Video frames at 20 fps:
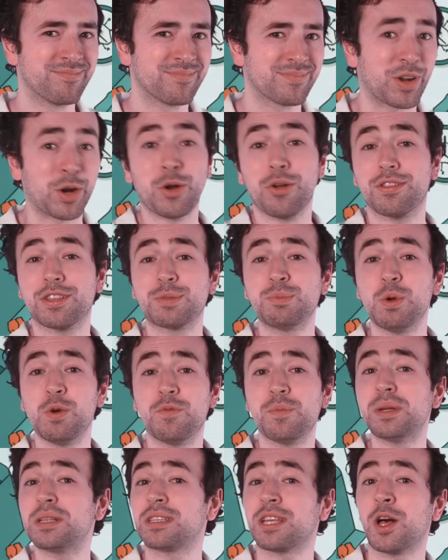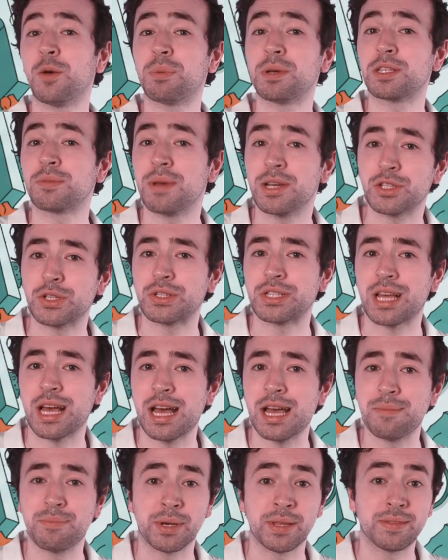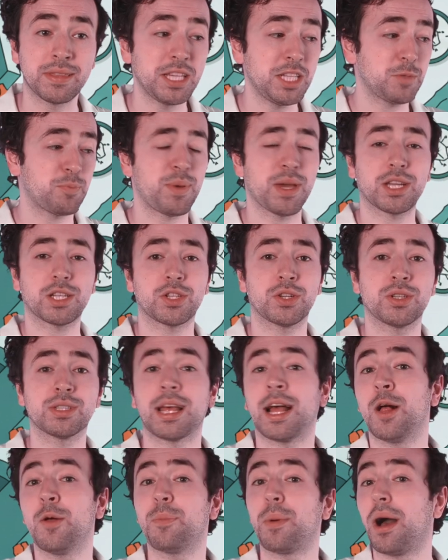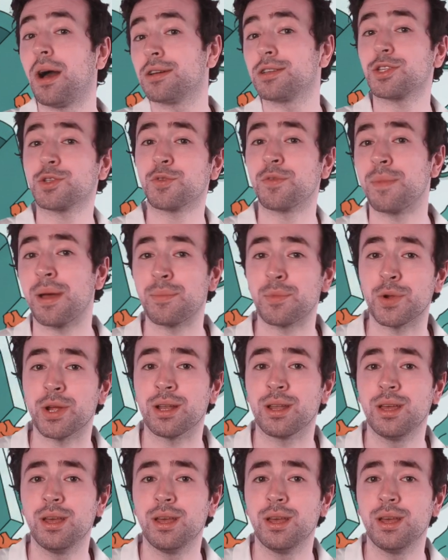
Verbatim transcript: Earth's movements help us measure time, but these pictures help us remember it.